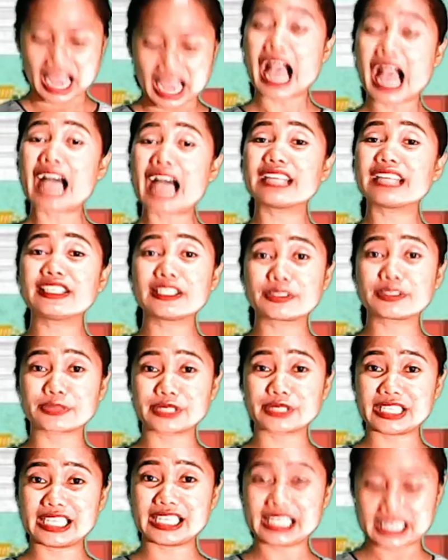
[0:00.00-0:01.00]
A
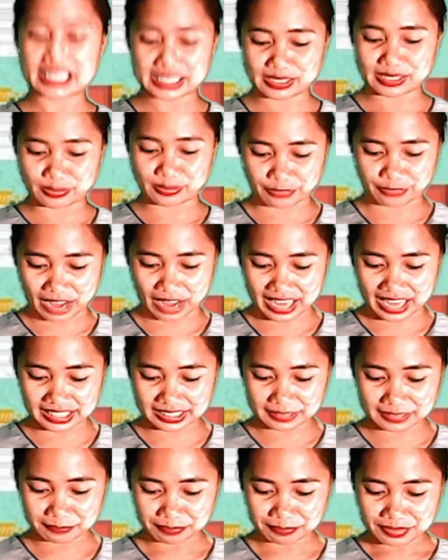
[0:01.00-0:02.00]
degree is defined
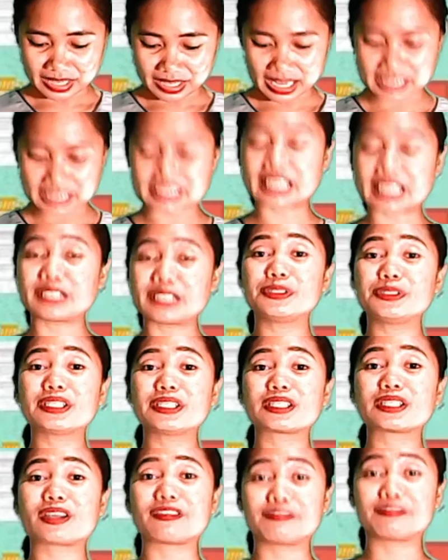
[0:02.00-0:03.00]
as a unit
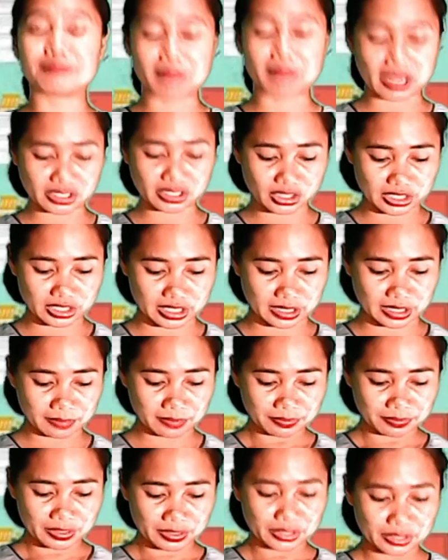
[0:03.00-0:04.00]
of measure
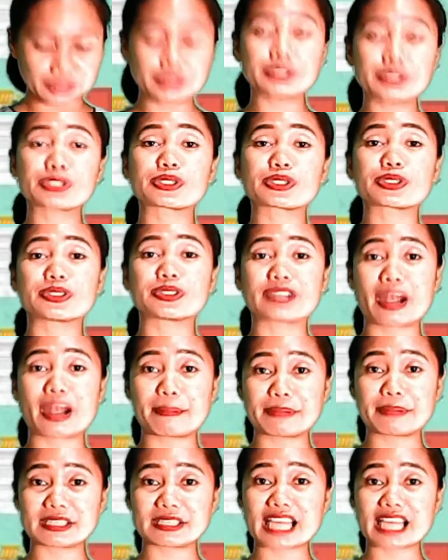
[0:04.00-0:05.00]
used to
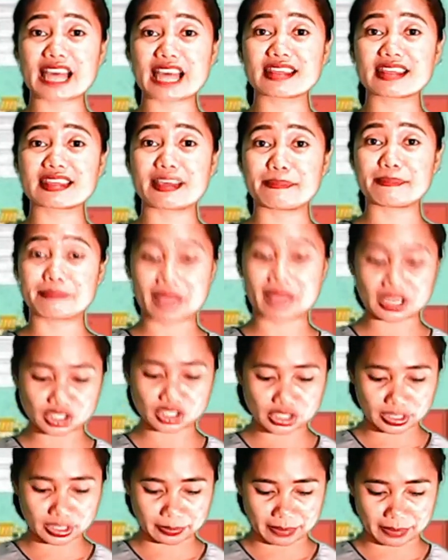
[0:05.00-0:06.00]
represent the
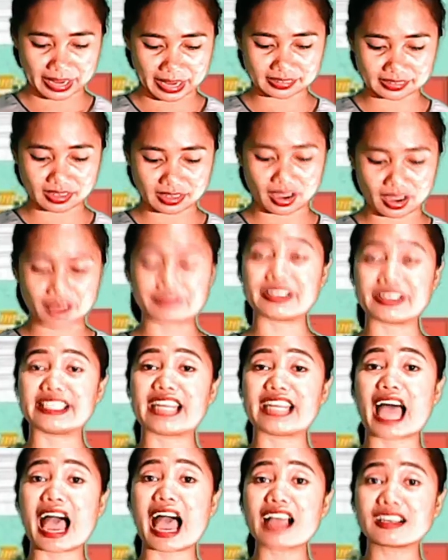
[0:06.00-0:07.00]
measurement of an
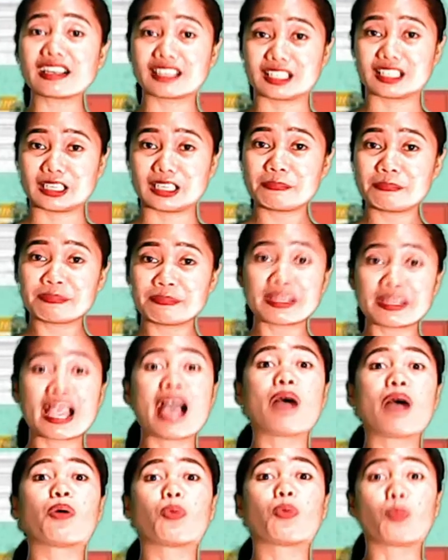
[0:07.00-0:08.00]
angle,
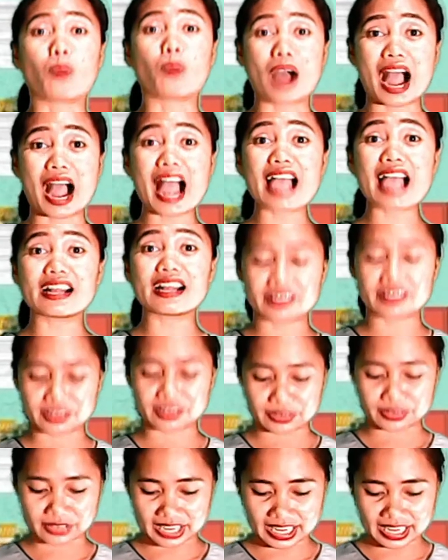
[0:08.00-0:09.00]
while the
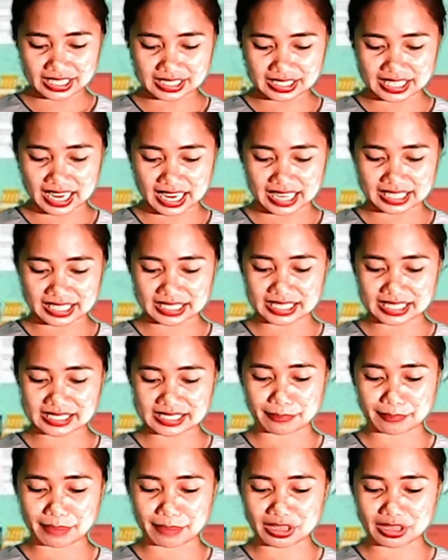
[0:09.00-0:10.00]
radian is
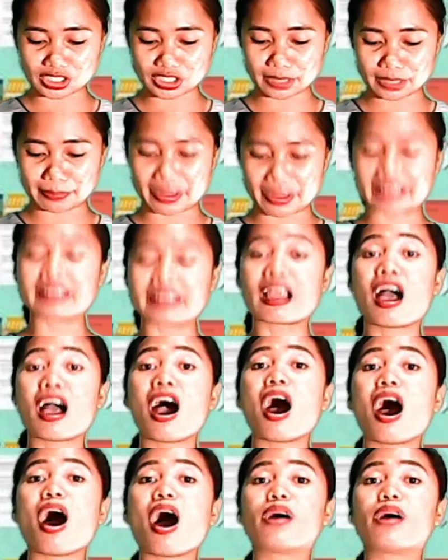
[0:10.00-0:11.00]
a measurement
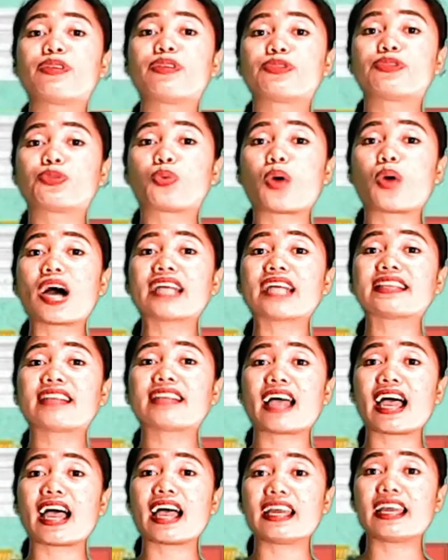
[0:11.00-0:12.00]
of what
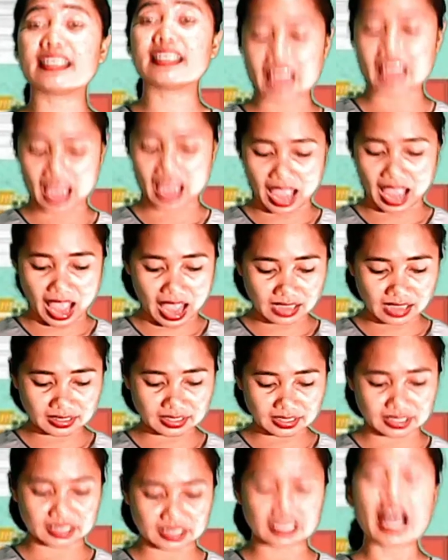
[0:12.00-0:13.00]
an
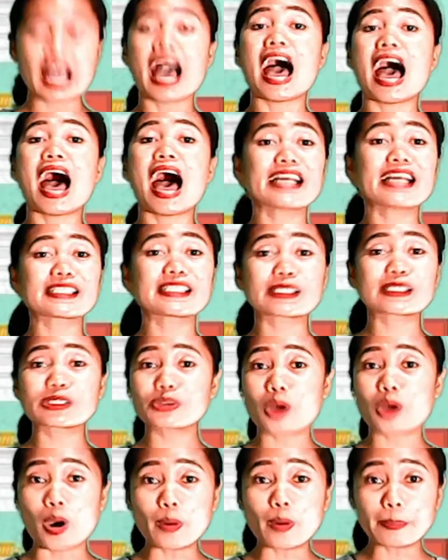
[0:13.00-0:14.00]
angle has to
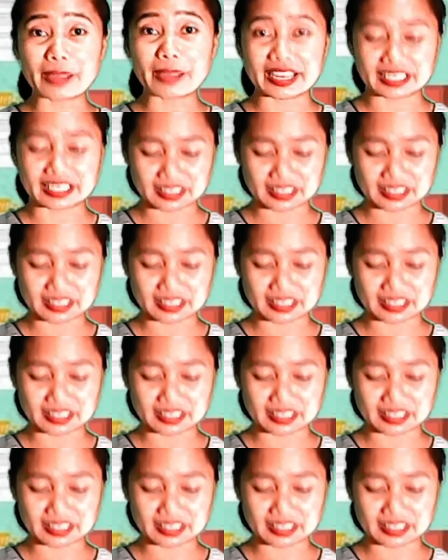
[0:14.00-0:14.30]
open,